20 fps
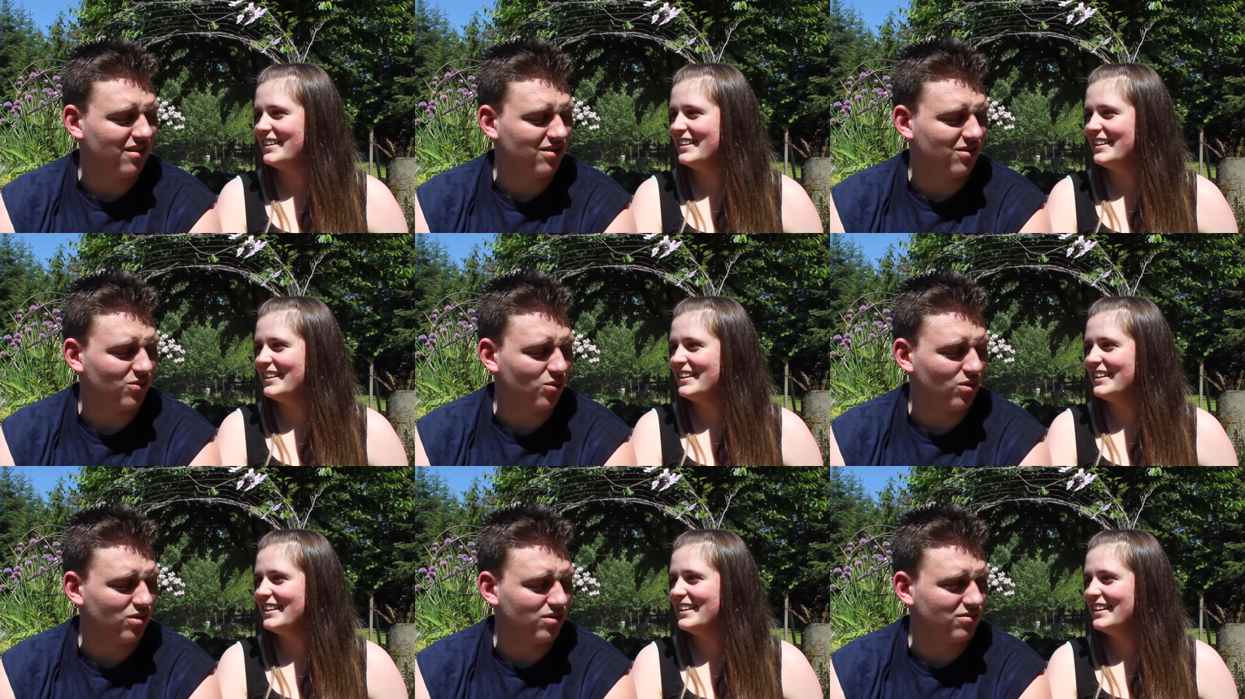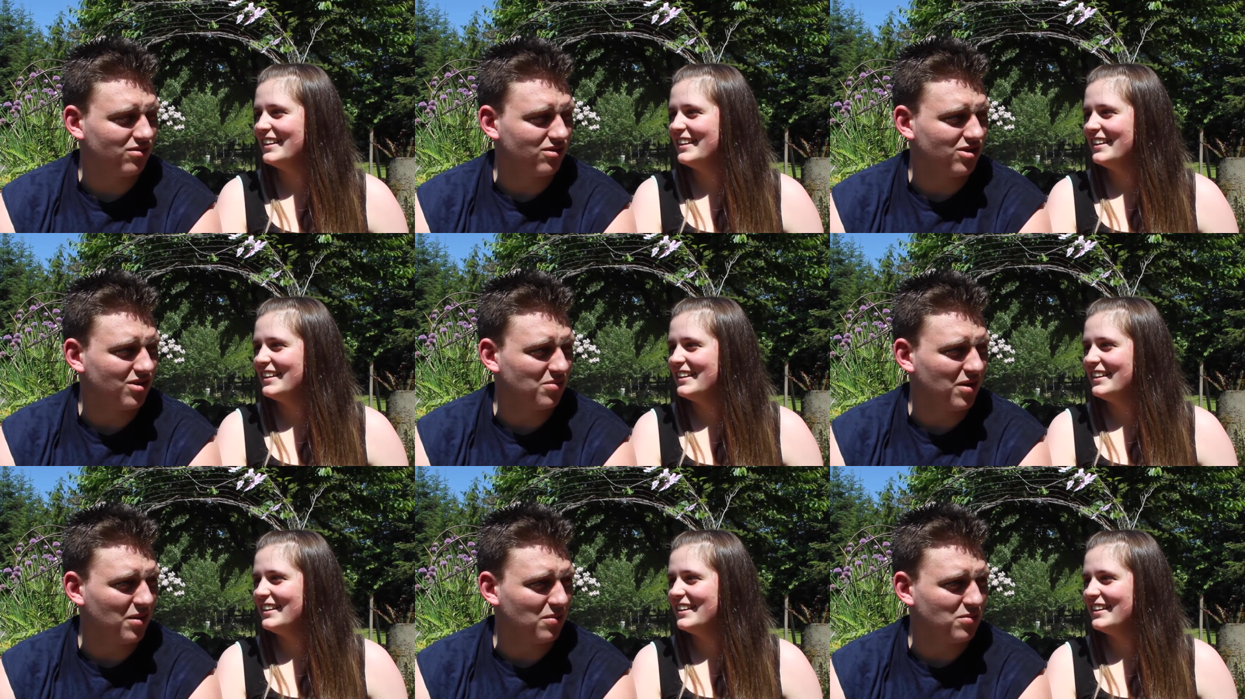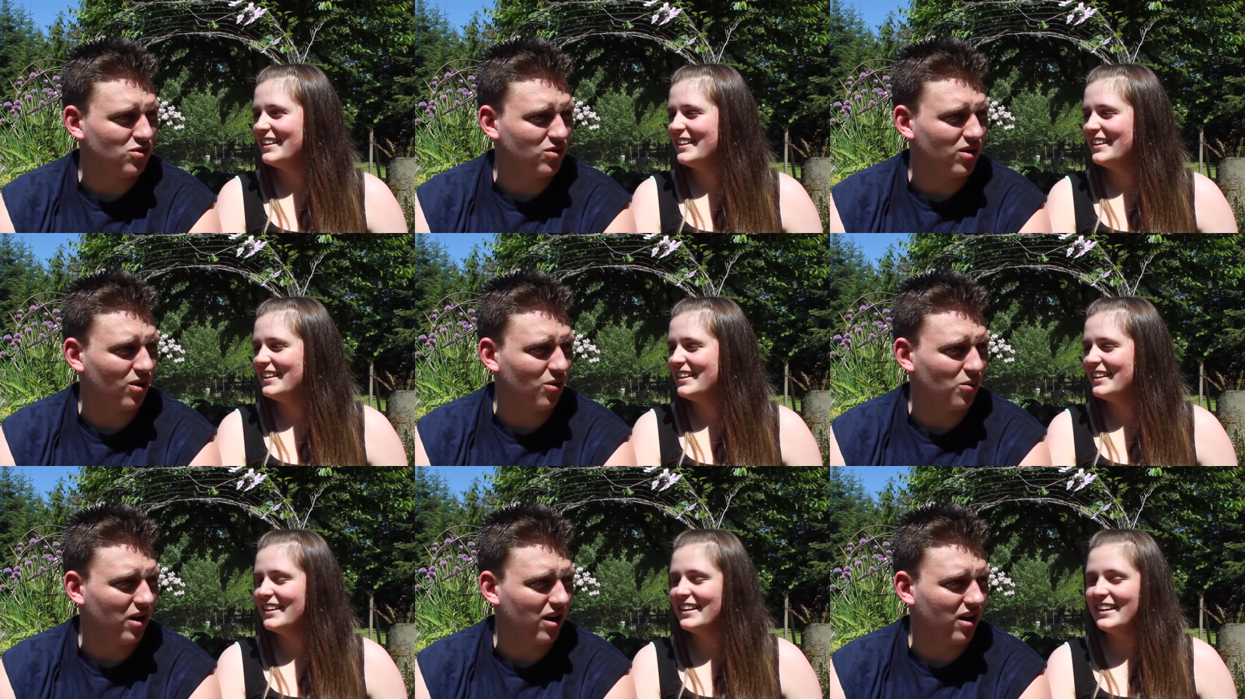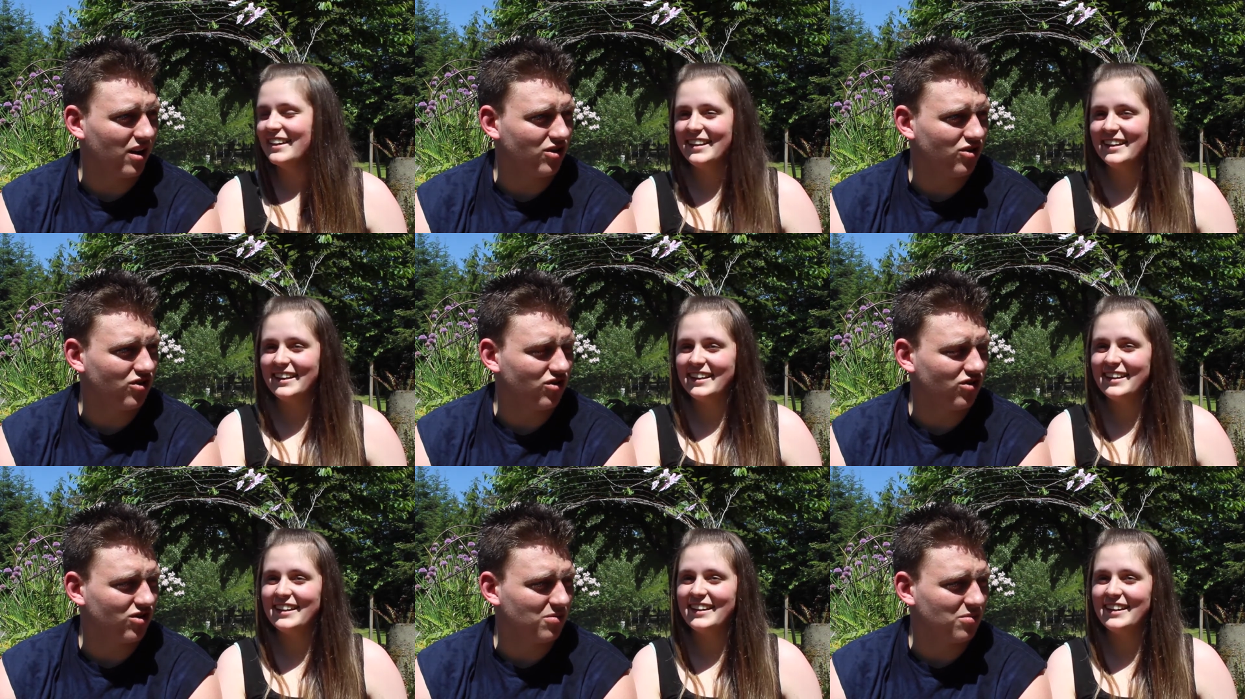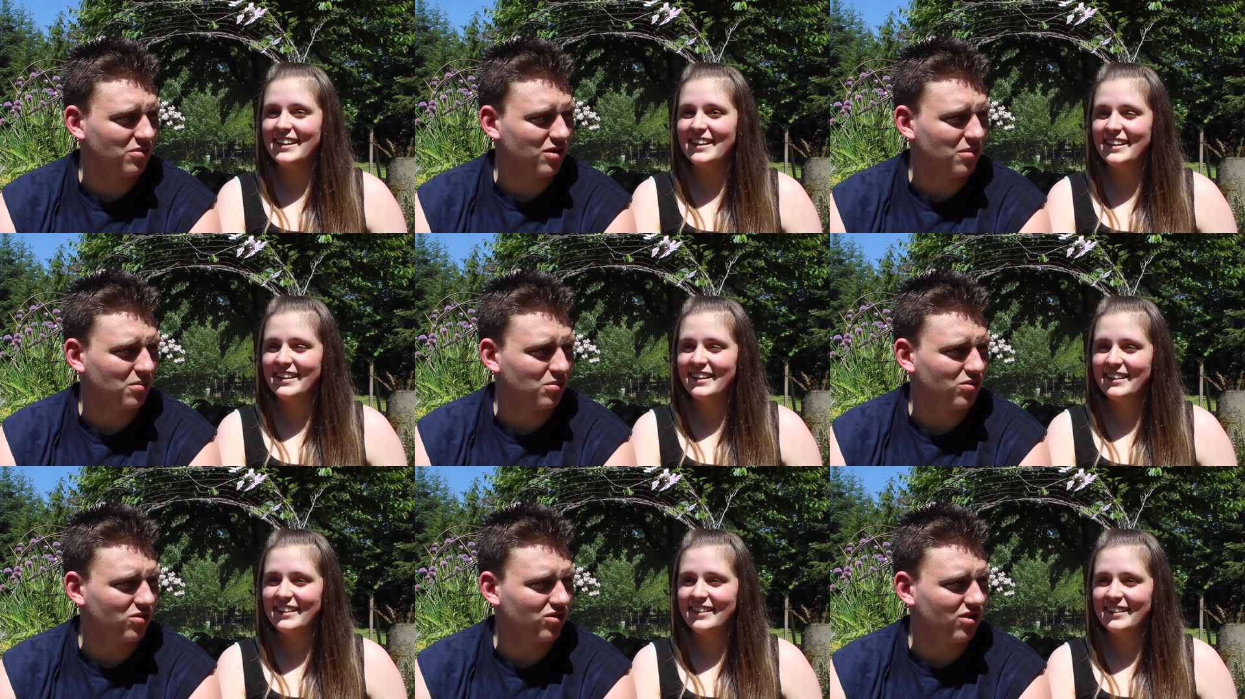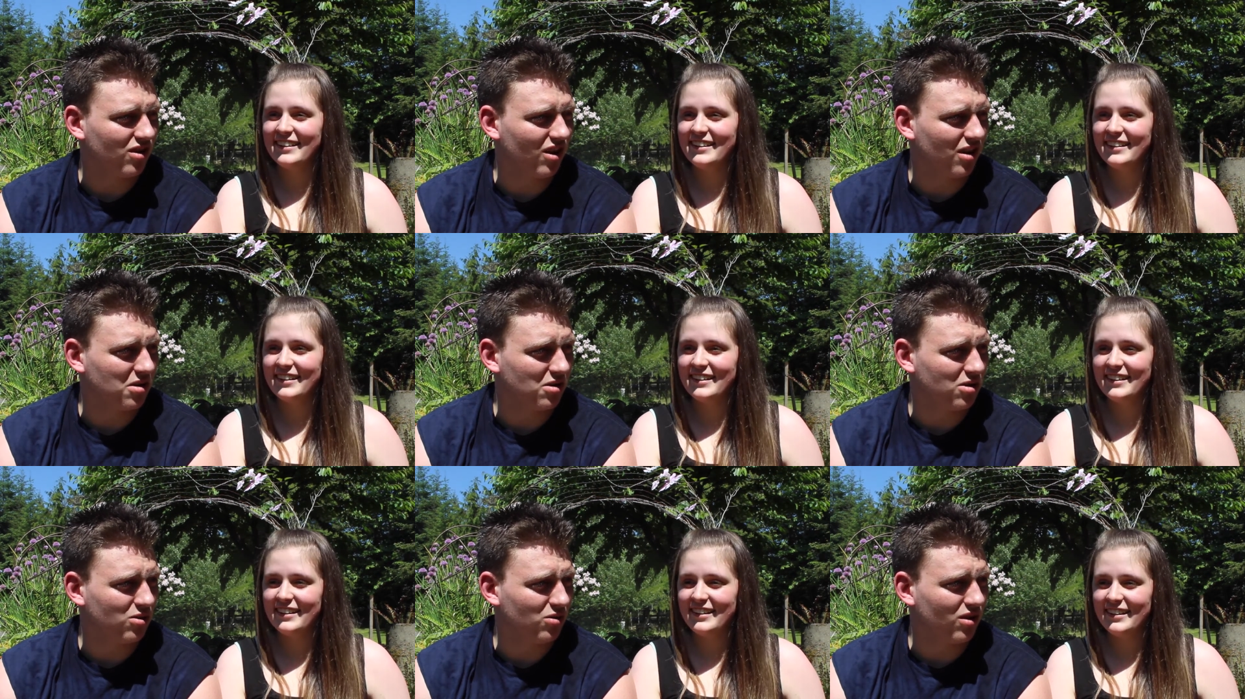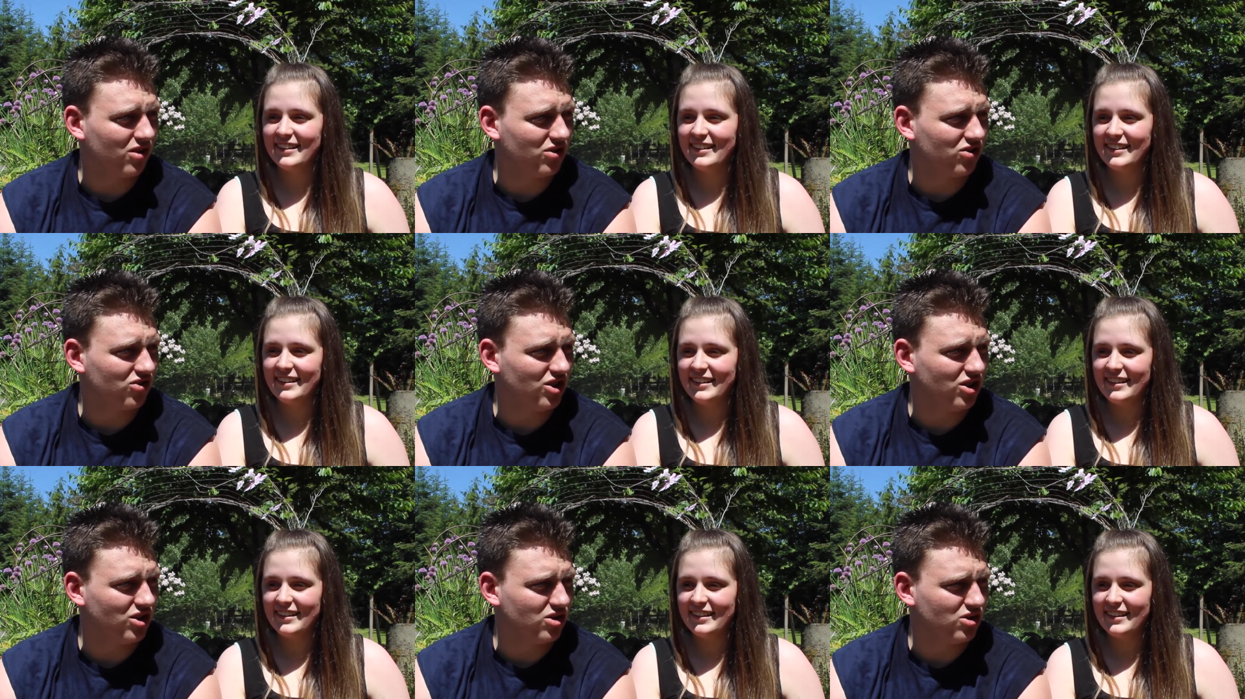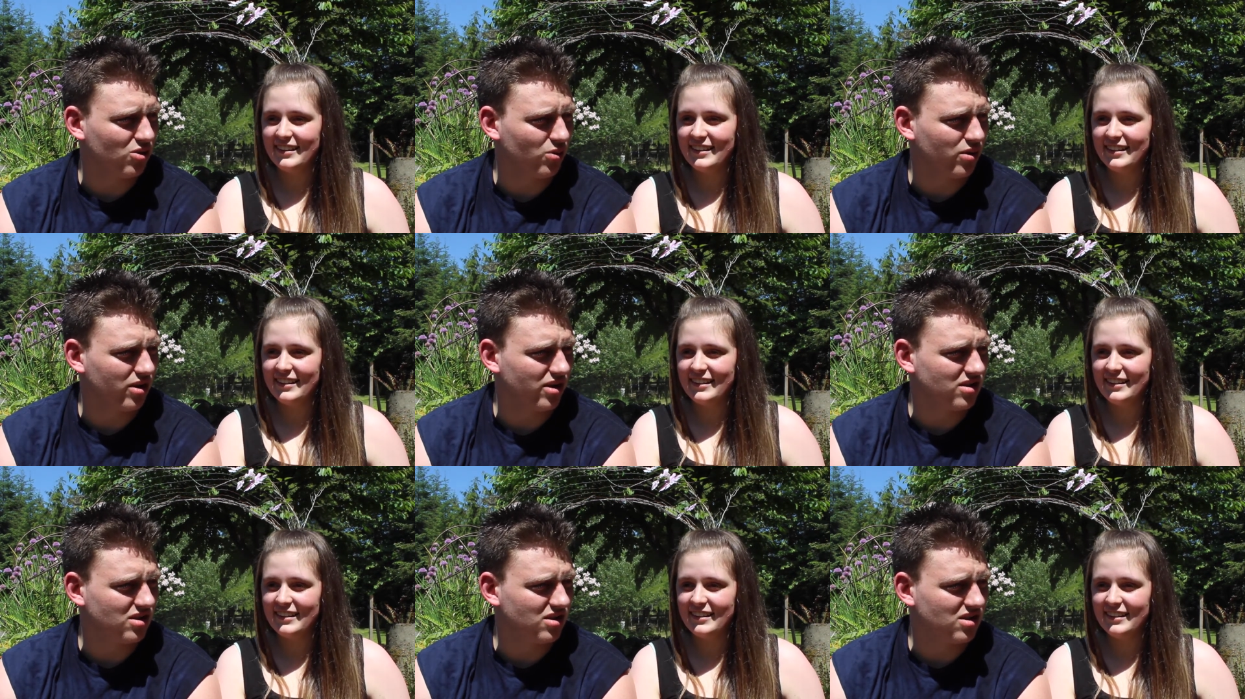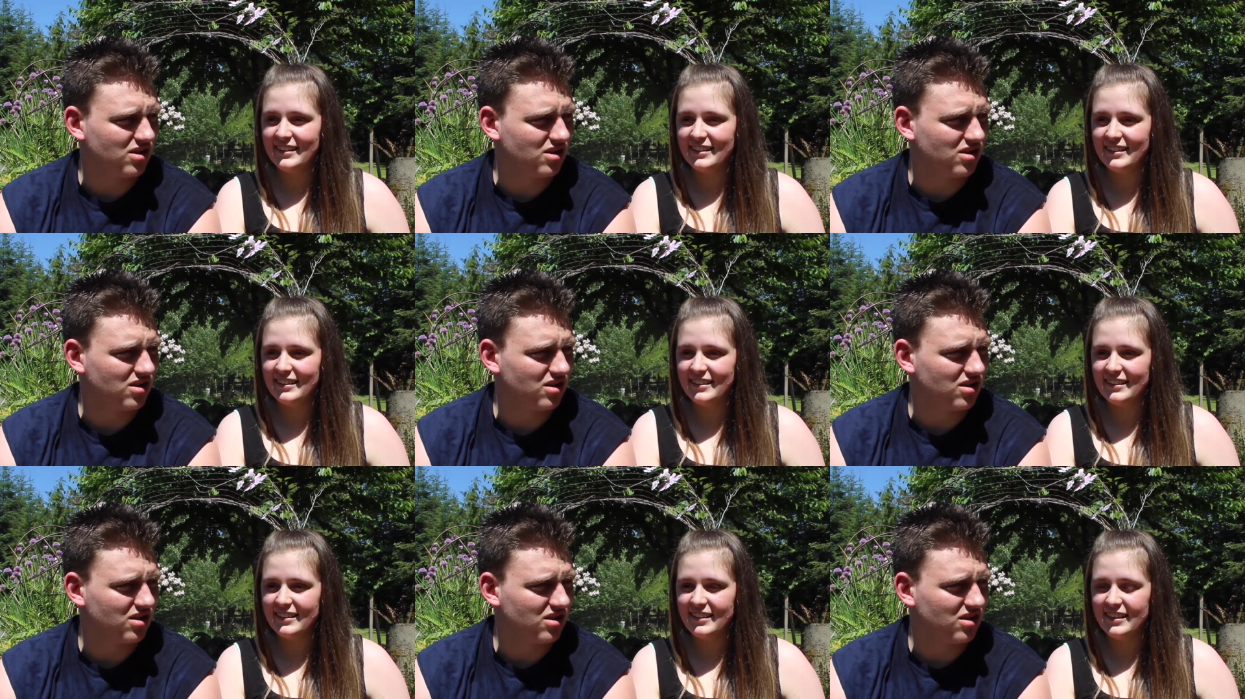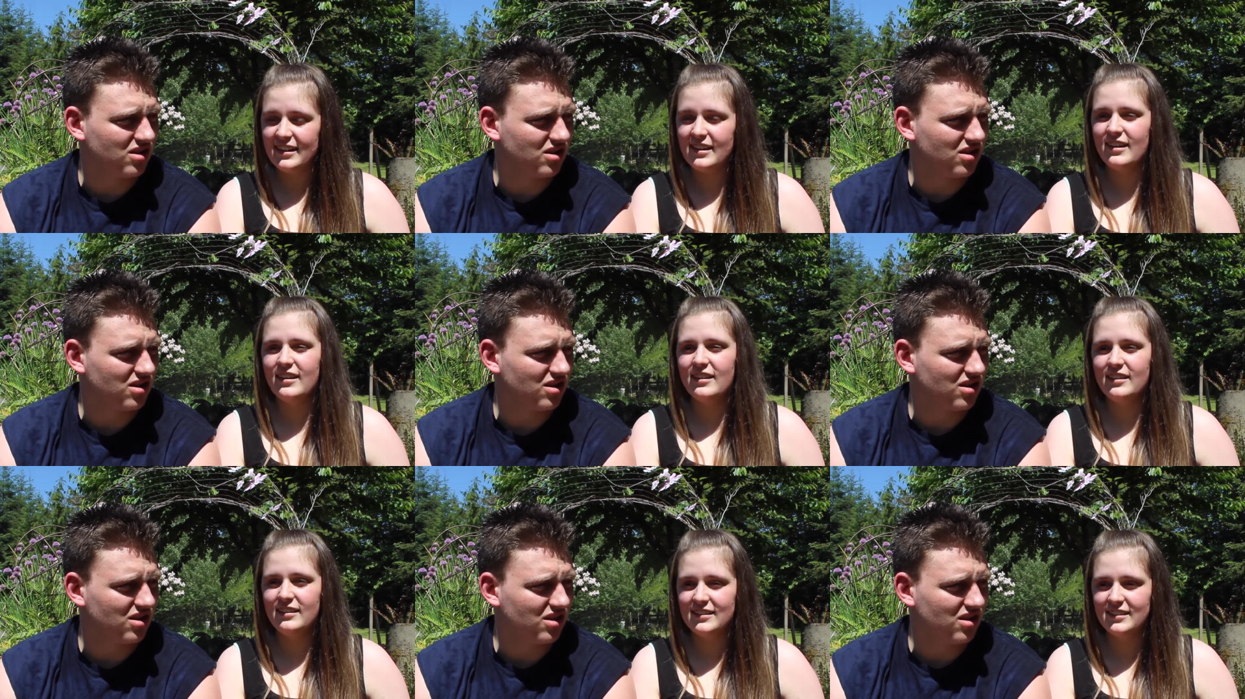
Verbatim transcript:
Speaker 1: well, sometimes you get ranch, and sometimes I think you got Caesar once. Yeah,